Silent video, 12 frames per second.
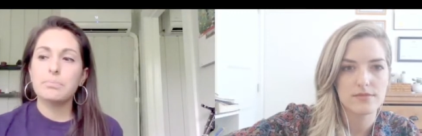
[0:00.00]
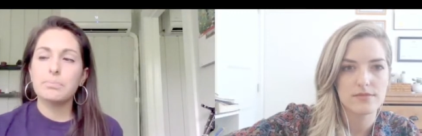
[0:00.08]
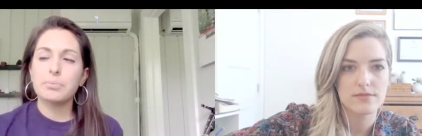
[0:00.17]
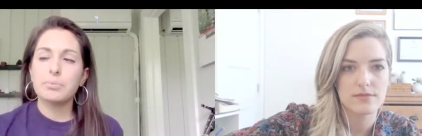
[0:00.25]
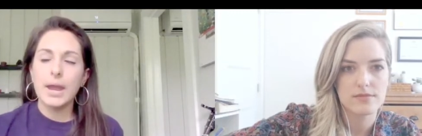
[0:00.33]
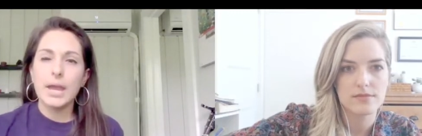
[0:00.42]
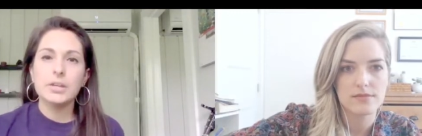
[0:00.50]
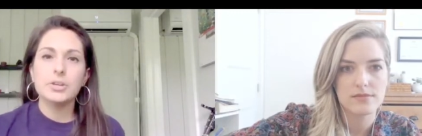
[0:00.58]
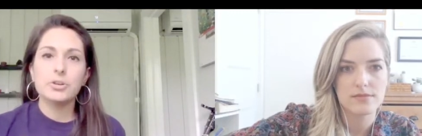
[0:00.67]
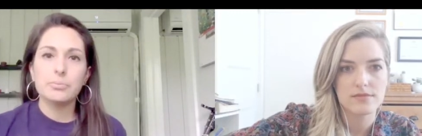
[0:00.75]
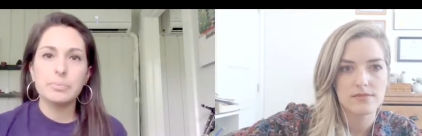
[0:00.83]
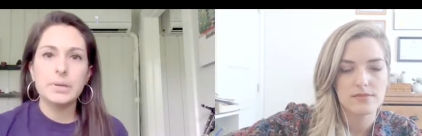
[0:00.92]
Speaker 1: brand and
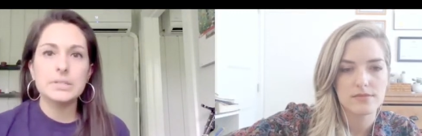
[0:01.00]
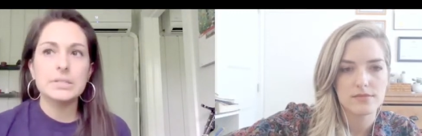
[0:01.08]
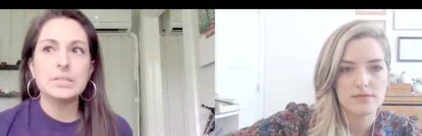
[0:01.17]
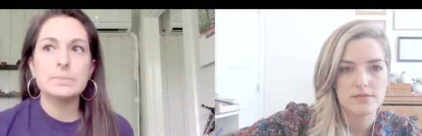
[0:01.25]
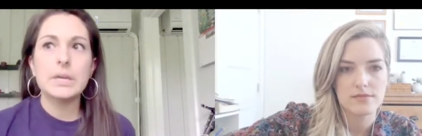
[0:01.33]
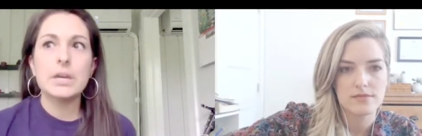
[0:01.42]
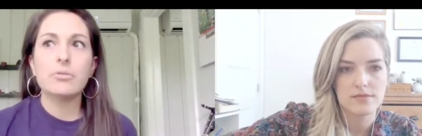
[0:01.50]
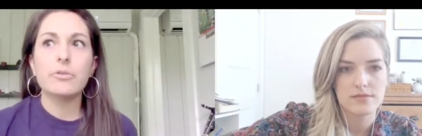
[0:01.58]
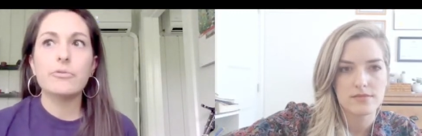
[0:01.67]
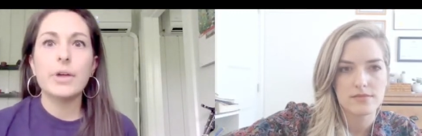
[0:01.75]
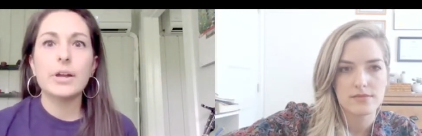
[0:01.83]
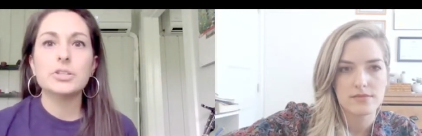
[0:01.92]
your business being a
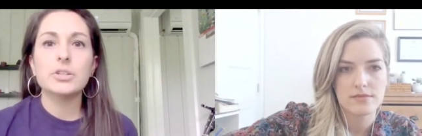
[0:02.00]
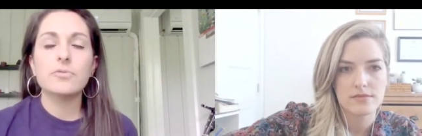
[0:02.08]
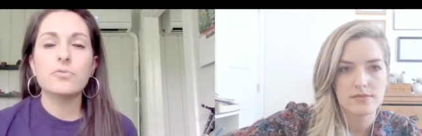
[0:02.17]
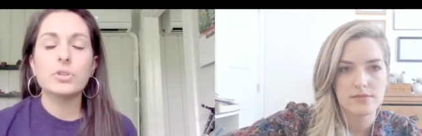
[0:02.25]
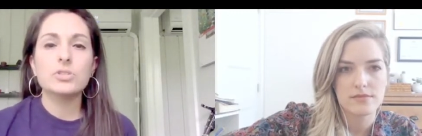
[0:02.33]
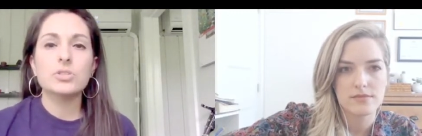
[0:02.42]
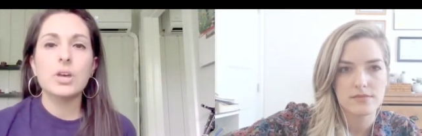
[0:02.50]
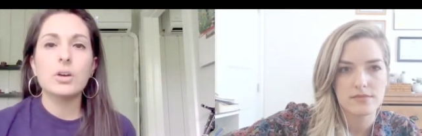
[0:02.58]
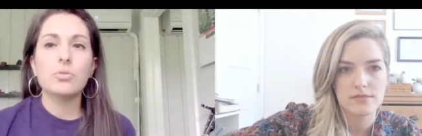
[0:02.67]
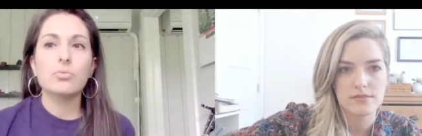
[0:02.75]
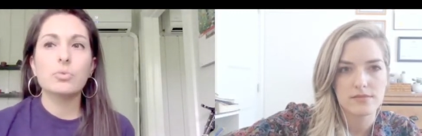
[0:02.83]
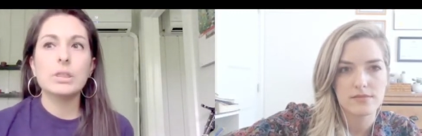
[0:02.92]
reflection of what's
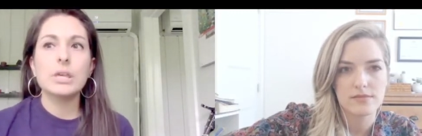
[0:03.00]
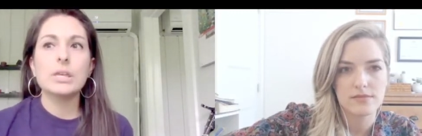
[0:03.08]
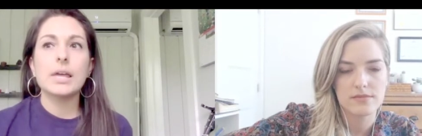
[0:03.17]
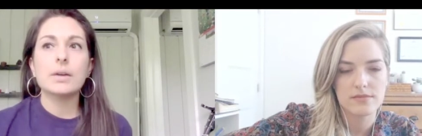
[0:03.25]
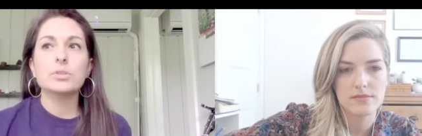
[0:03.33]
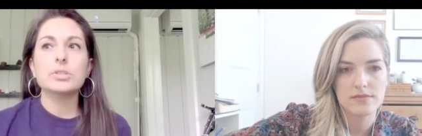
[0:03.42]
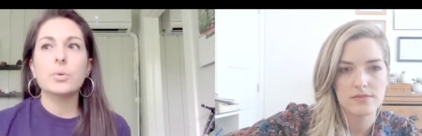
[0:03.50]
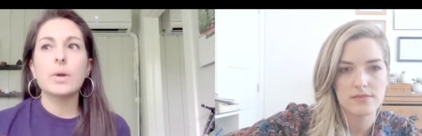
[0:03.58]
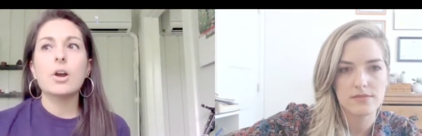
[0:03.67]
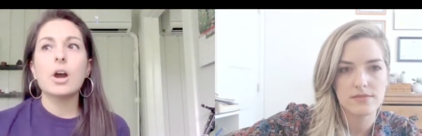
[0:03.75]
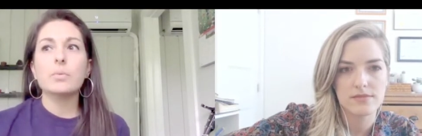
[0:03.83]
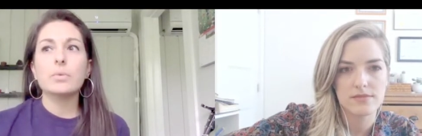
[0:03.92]
really like what's going
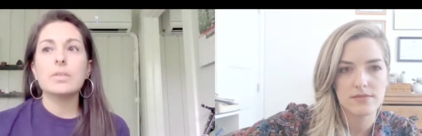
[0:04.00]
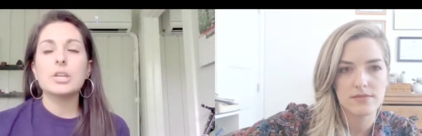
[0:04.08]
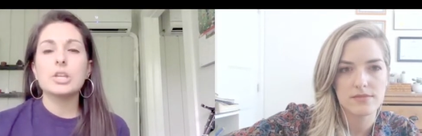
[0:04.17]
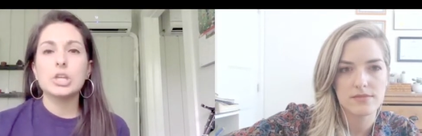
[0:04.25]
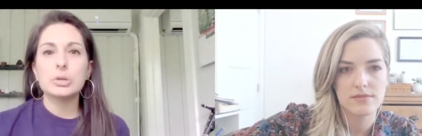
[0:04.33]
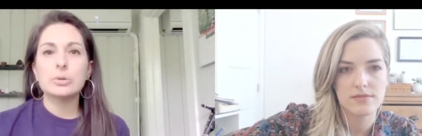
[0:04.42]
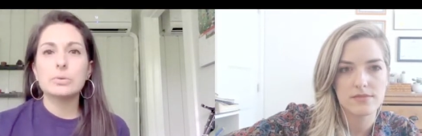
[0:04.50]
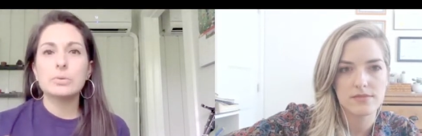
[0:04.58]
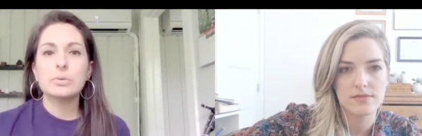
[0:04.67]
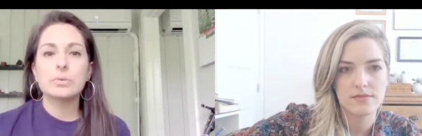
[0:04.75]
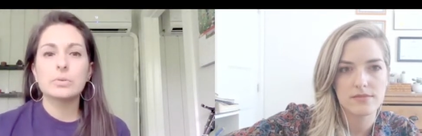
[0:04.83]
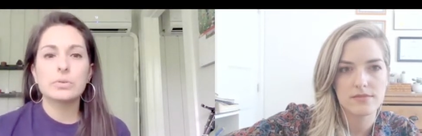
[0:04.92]
on within you.
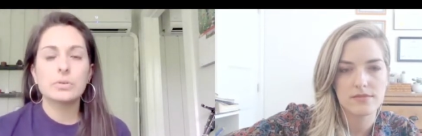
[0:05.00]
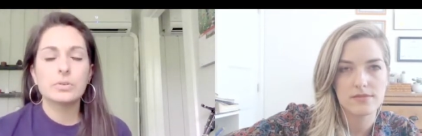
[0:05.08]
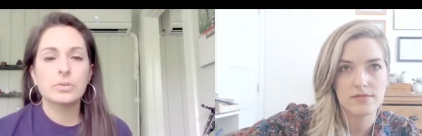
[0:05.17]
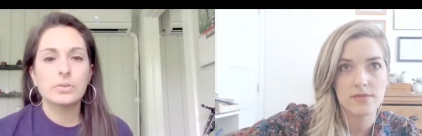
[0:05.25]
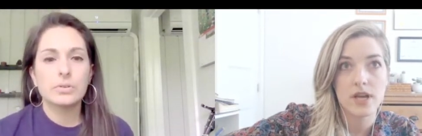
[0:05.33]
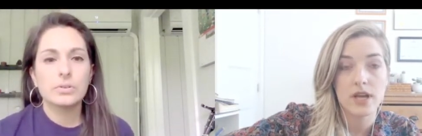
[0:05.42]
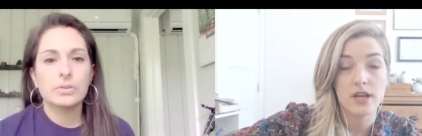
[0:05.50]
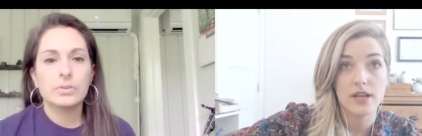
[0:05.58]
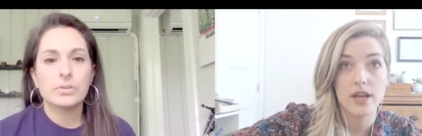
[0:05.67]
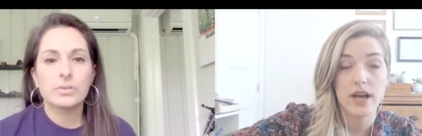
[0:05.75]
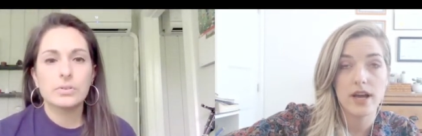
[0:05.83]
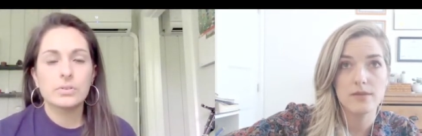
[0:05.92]

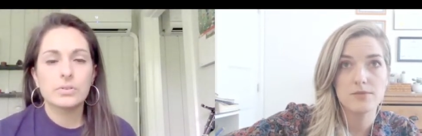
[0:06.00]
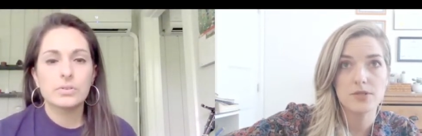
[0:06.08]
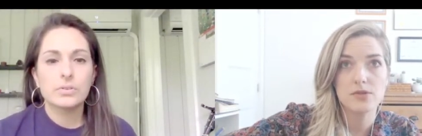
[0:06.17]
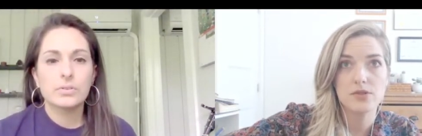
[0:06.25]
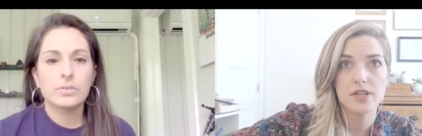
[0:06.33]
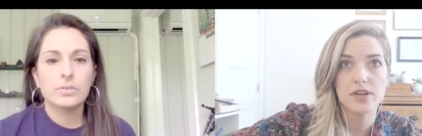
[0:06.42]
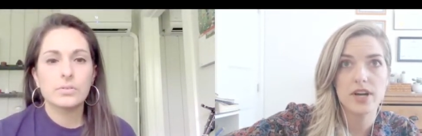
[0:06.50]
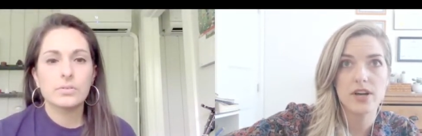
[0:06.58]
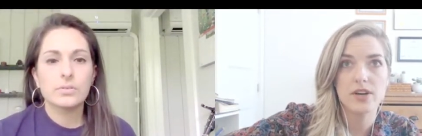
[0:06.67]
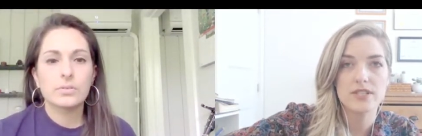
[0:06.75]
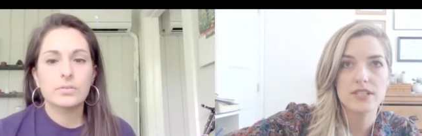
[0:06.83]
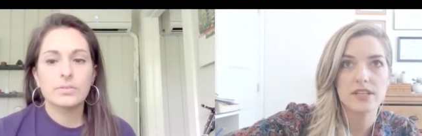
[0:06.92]
Speaker 2: Yeah, absolutely. I, I
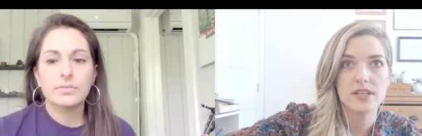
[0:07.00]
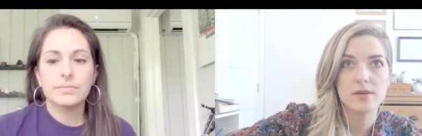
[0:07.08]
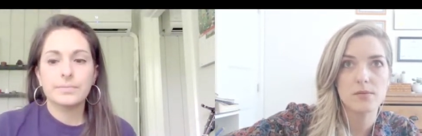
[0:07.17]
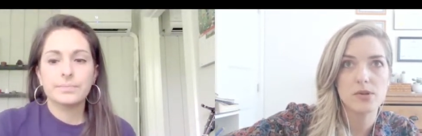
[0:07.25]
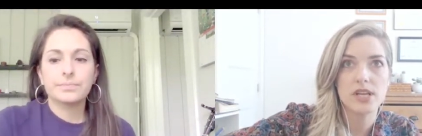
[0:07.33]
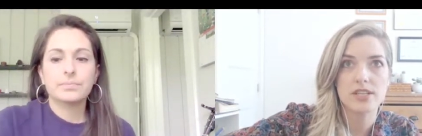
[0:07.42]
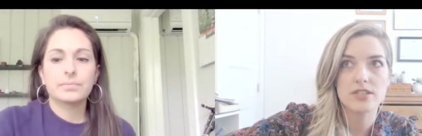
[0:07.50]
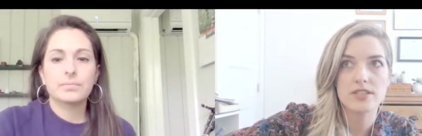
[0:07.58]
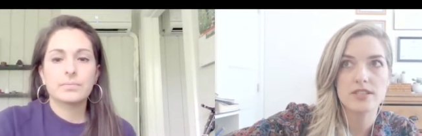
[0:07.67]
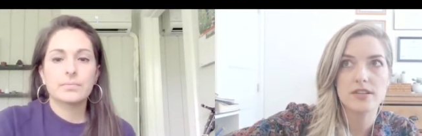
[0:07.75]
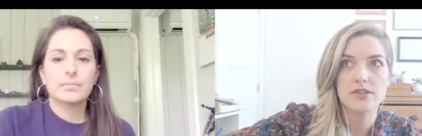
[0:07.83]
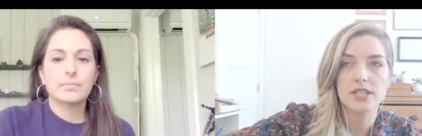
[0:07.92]
was thinking about that just
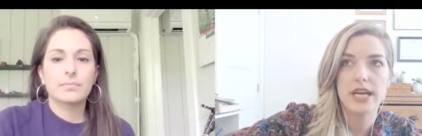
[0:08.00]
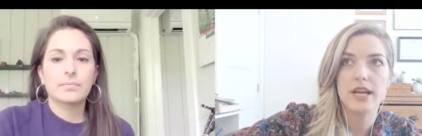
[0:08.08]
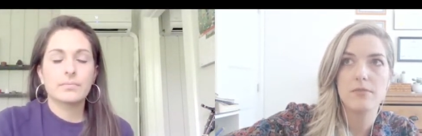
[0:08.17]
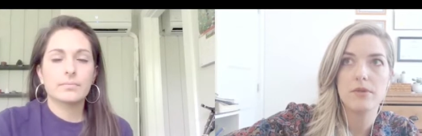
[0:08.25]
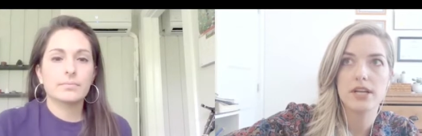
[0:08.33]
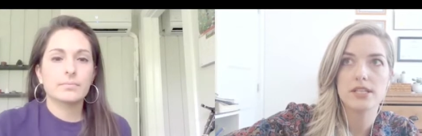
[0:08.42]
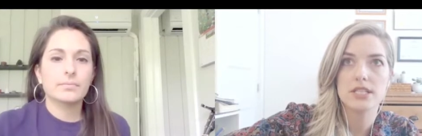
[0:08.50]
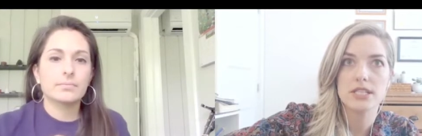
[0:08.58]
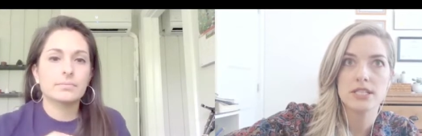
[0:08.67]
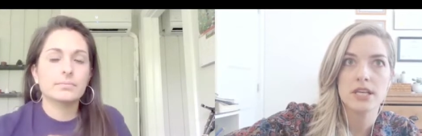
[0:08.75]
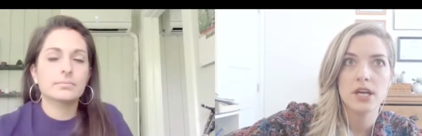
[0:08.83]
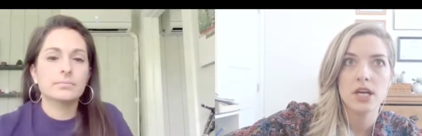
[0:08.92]
the other day
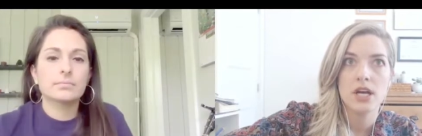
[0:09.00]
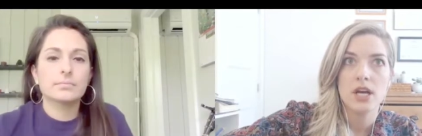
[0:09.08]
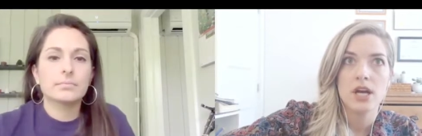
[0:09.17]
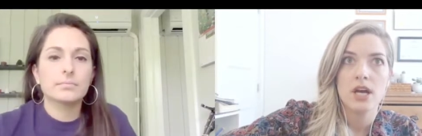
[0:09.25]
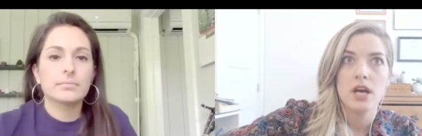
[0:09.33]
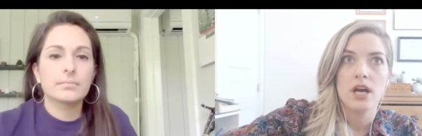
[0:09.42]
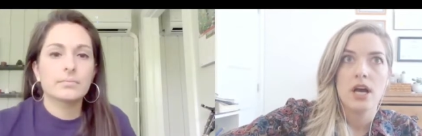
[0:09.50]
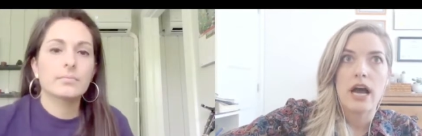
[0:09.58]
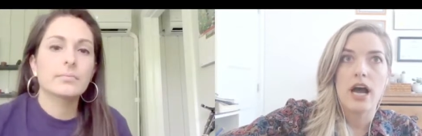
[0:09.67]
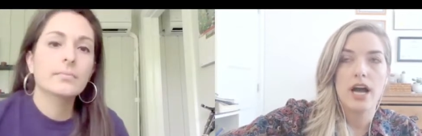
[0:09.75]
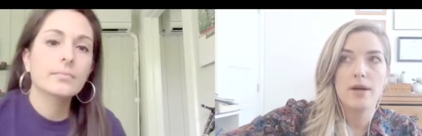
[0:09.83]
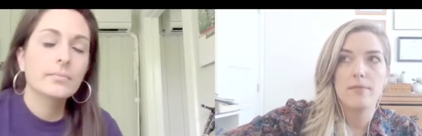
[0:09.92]
because
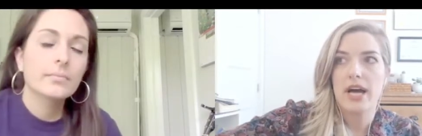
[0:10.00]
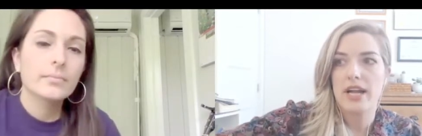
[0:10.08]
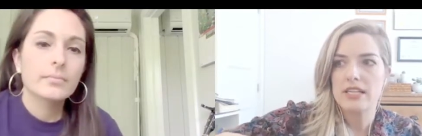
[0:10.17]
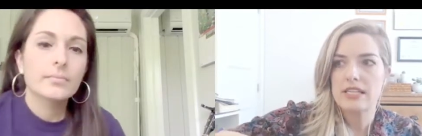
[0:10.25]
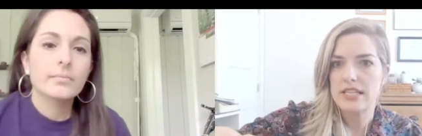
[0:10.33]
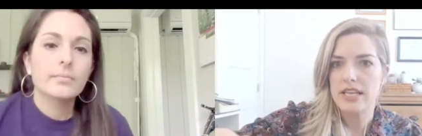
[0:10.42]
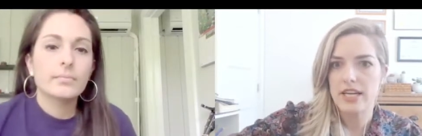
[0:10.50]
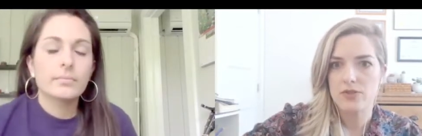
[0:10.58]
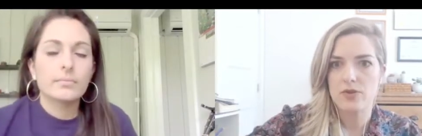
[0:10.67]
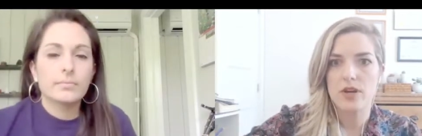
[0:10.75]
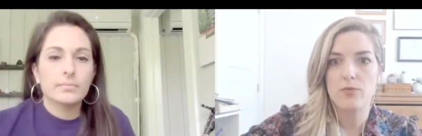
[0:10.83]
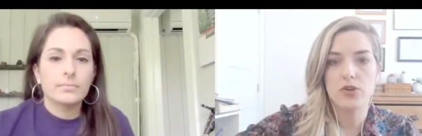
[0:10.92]
I'm at a stage
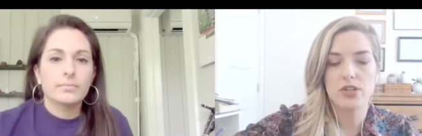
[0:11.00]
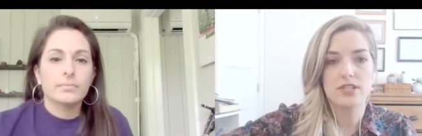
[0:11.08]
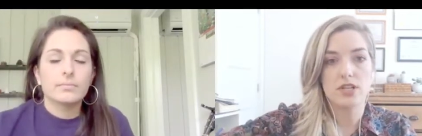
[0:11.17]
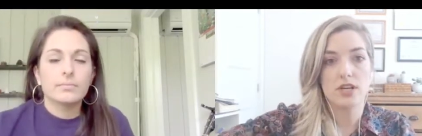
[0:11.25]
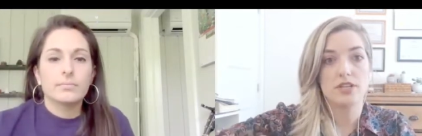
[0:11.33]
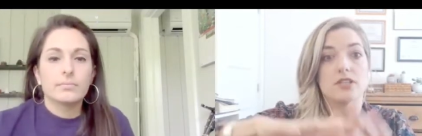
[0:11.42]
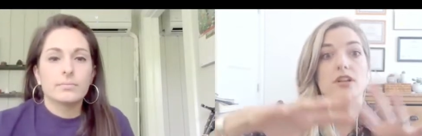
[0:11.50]
where I'm really starting to